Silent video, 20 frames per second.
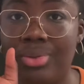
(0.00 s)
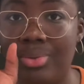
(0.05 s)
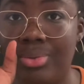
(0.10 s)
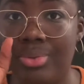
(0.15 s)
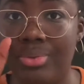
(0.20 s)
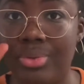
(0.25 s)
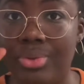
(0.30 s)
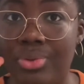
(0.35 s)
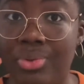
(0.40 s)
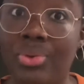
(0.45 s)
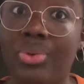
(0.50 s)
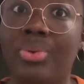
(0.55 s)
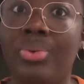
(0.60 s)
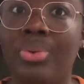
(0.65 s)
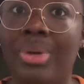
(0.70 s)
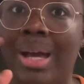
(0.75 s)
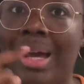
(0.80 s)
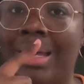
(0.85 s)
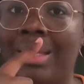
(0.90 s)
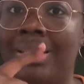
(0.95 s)
to
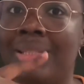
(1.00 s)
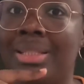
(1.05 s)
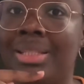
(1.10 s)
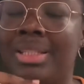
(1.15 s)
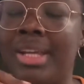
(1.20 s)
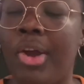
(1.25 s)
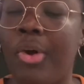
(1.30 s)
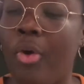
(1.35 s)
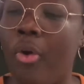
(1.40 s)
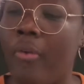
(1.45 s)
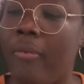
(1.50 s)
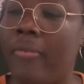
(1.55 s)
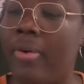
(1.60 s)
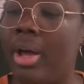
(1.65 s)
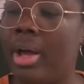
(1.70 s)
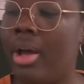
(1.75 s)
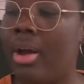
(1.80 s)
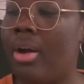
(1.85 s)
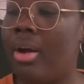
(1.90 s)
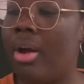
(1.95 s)
do and check up
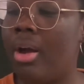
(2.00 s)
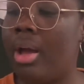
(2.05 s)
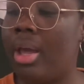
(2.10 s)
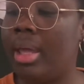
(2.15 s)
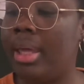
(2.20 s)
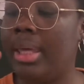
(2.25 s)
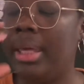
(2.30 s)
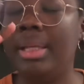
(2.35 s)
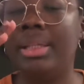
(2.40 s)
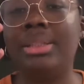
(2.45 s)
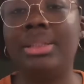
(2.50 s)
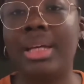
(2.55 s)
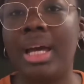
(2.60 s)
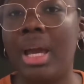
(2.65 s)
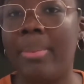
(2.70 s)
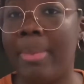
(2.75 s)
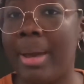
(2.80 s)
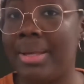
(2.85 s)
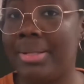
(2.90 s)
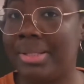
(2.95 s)
each
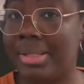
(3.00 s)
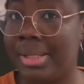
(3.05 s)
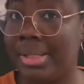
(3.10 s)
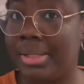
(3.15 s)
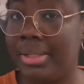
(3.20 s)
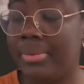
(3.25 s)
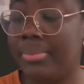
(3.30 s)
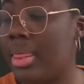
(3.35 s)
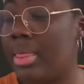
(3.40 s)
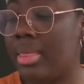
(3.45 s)
time I study.